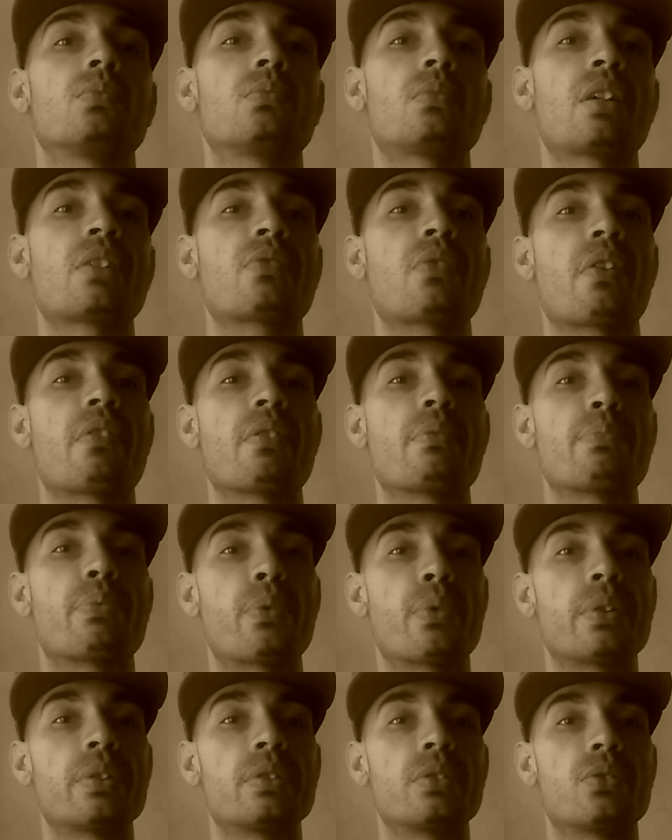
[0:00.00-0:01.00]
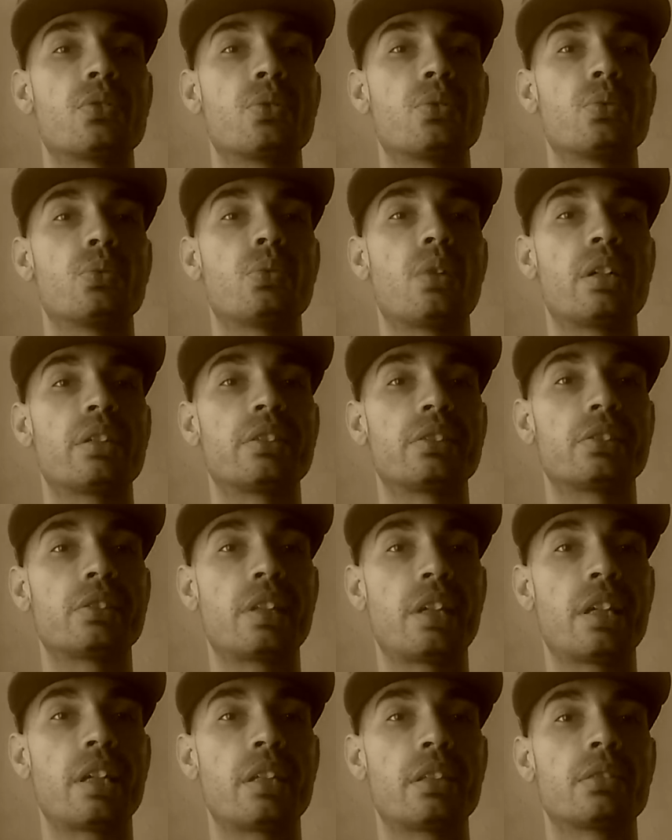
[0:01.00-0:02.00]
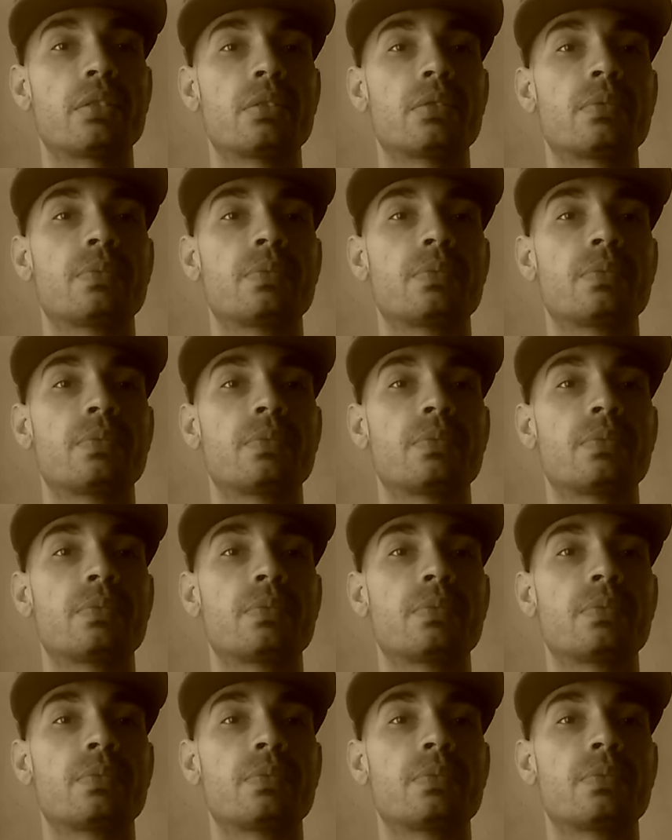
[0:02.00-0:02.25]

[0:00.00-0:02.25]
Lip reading: That's very important to understand.